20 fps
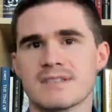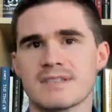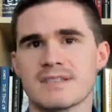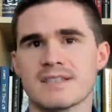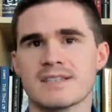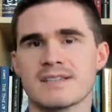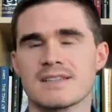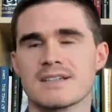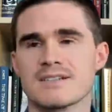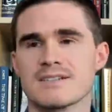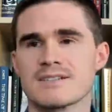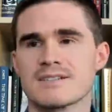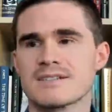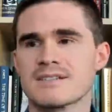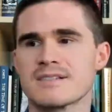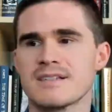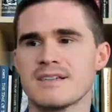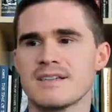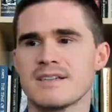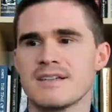
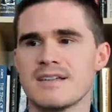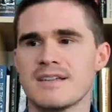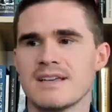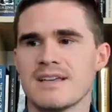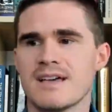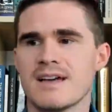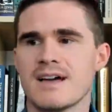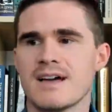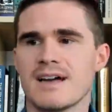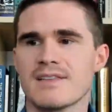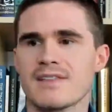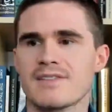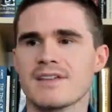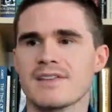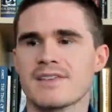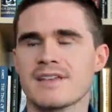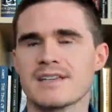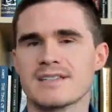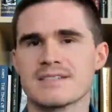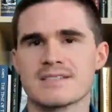I think
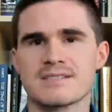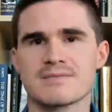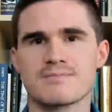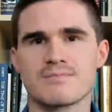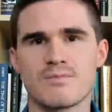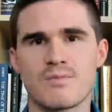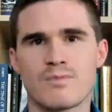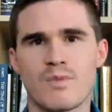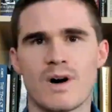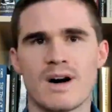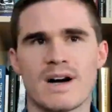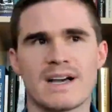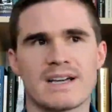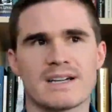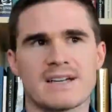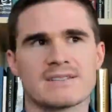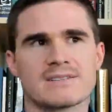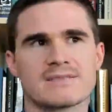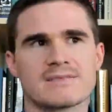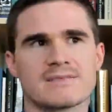that's
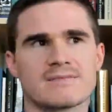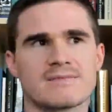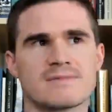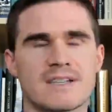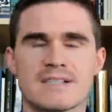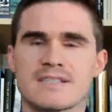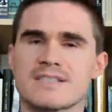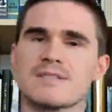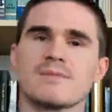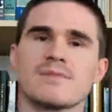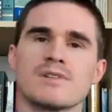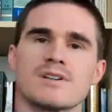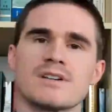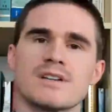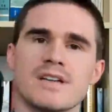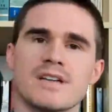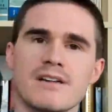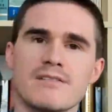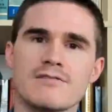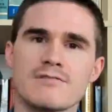why, similar to
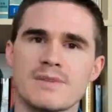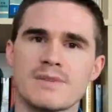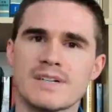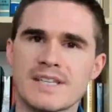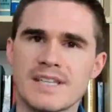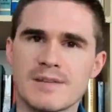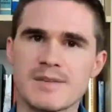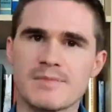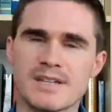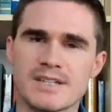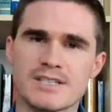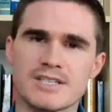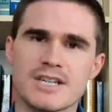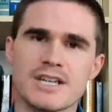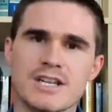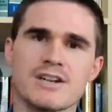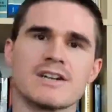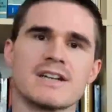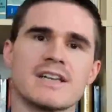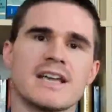government, keeping
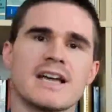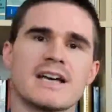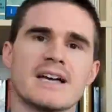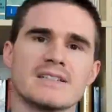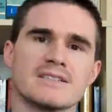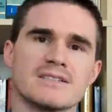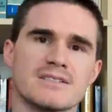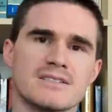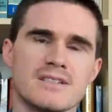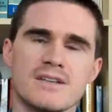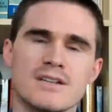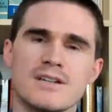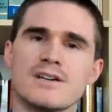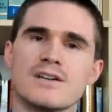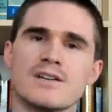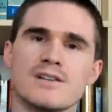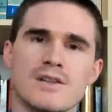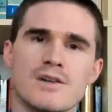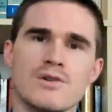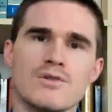charity as
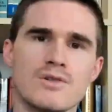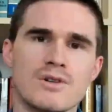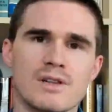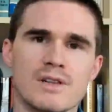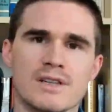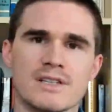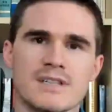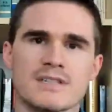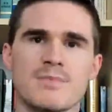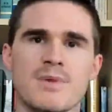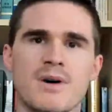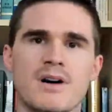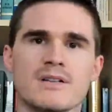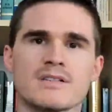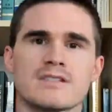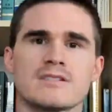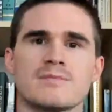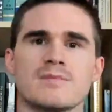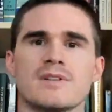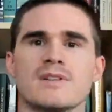local as
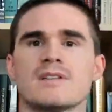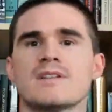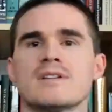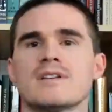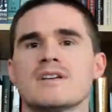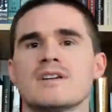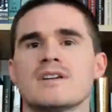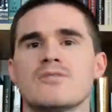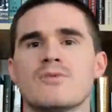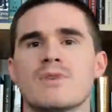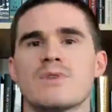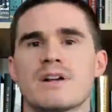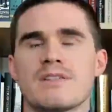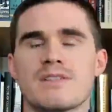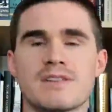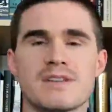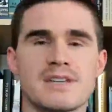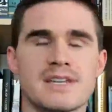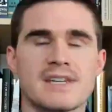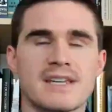possible, where
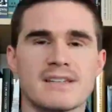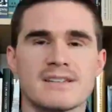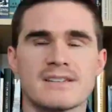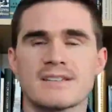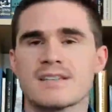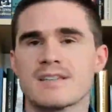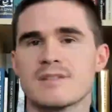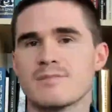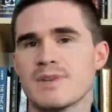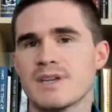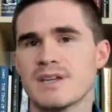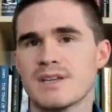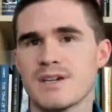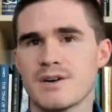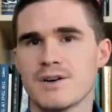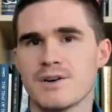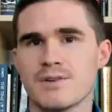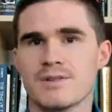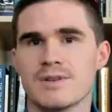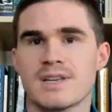the needs can be
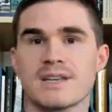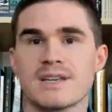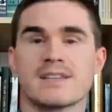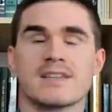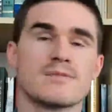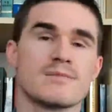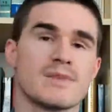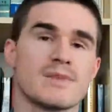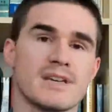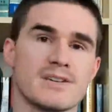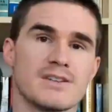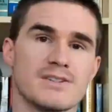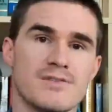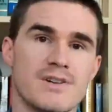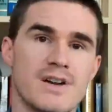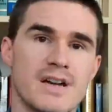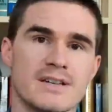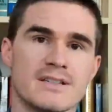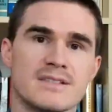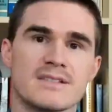known and can be
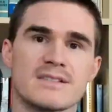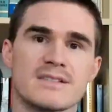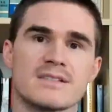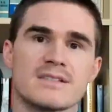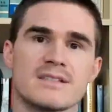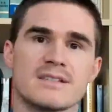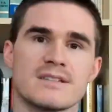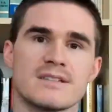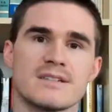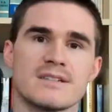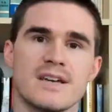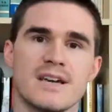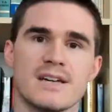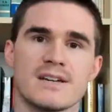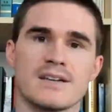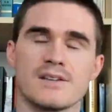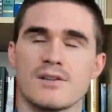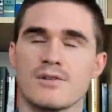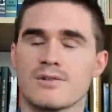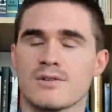addressed at
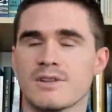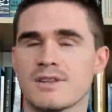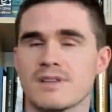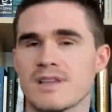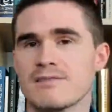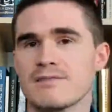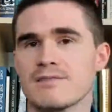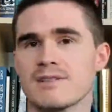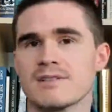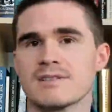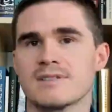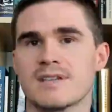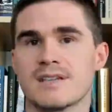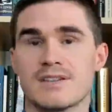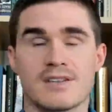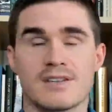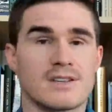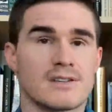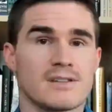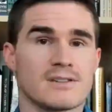a local level, and
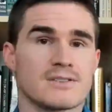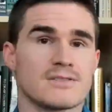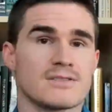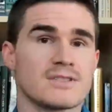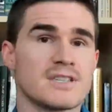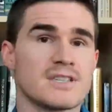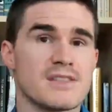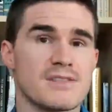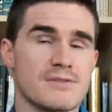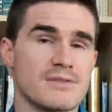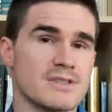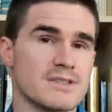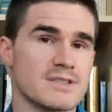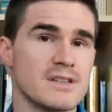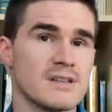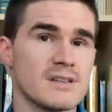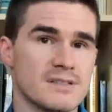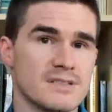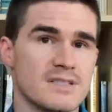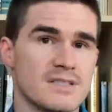you can also see the
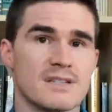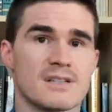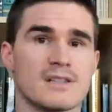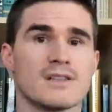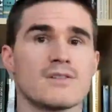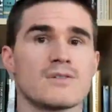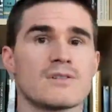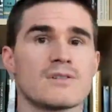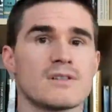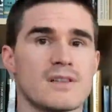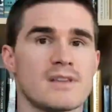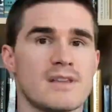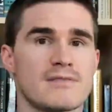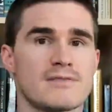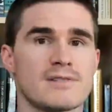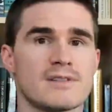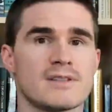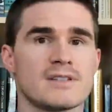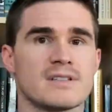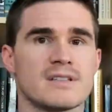results at a local
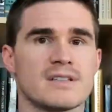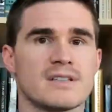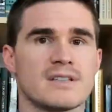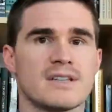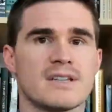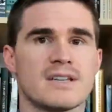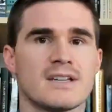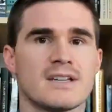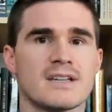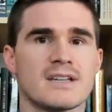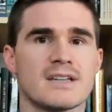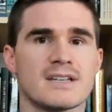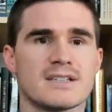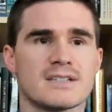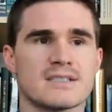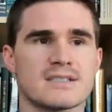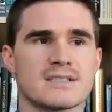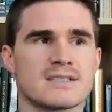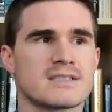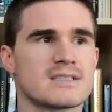level,
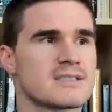is